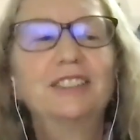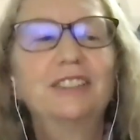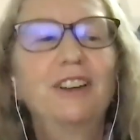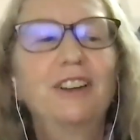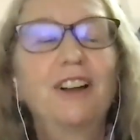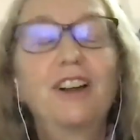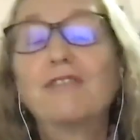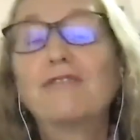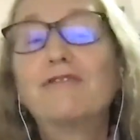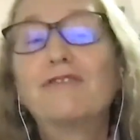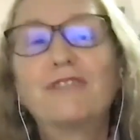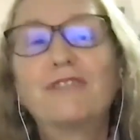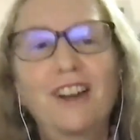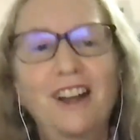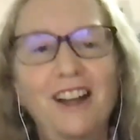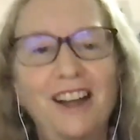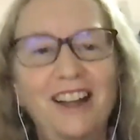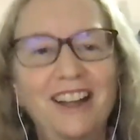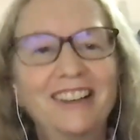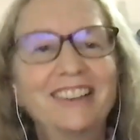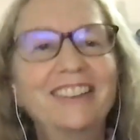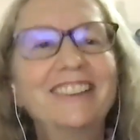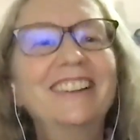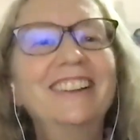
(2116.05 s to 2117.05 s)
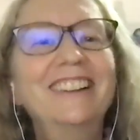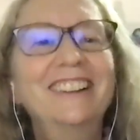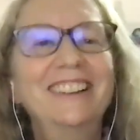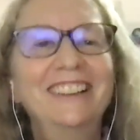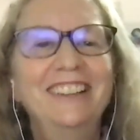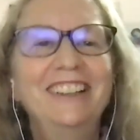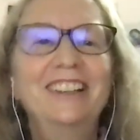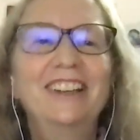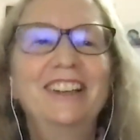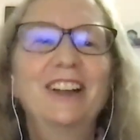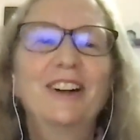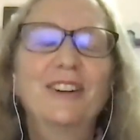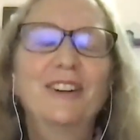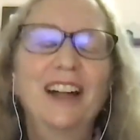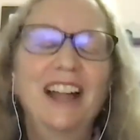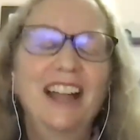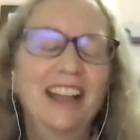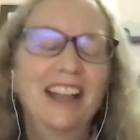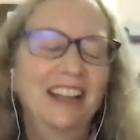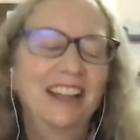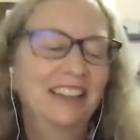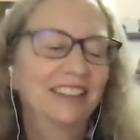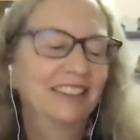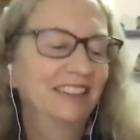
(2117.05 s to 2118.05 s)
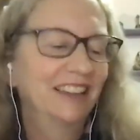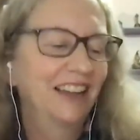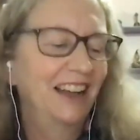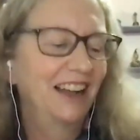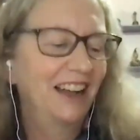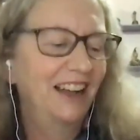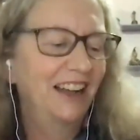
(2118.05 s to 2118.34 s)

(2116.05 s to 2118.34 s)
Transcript: are fraught, and